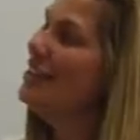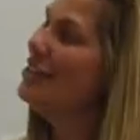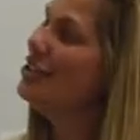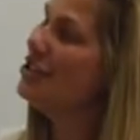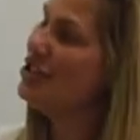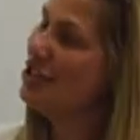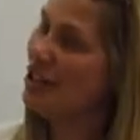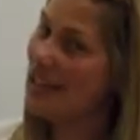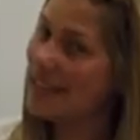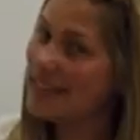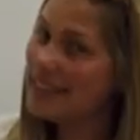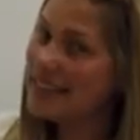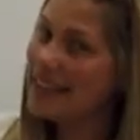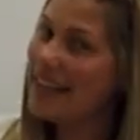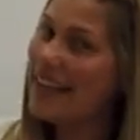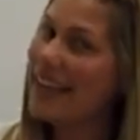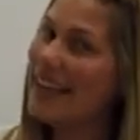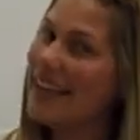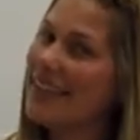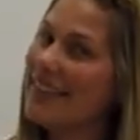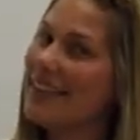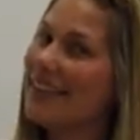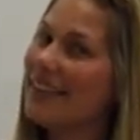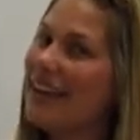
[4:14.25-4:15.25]
Just like
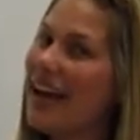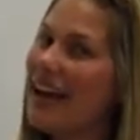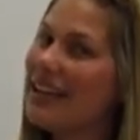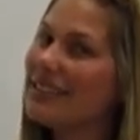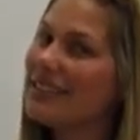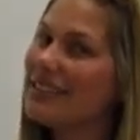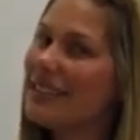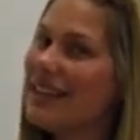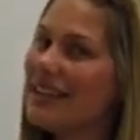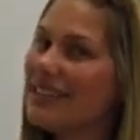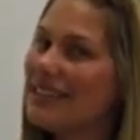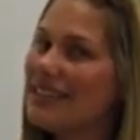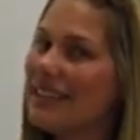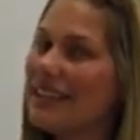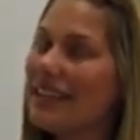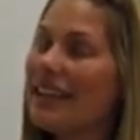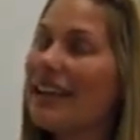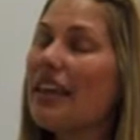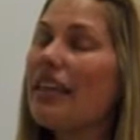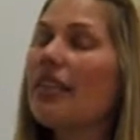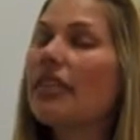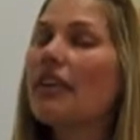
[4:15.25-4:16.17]
in the last lesson,